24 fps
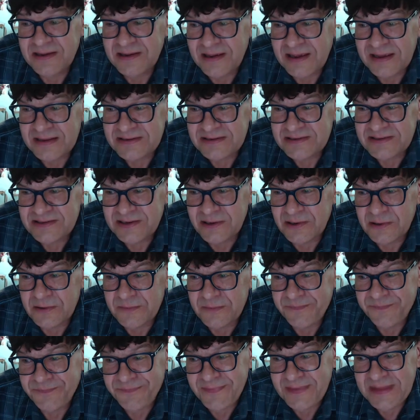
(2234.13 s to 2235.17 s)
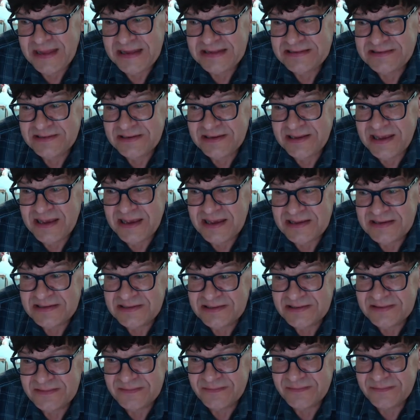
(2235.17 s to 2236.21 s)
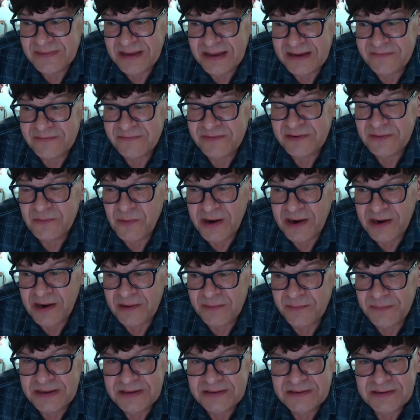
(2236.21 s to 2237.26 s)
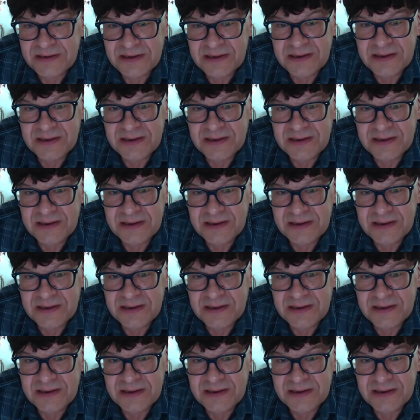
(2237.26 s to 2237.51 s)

And so that's the case everywhere, but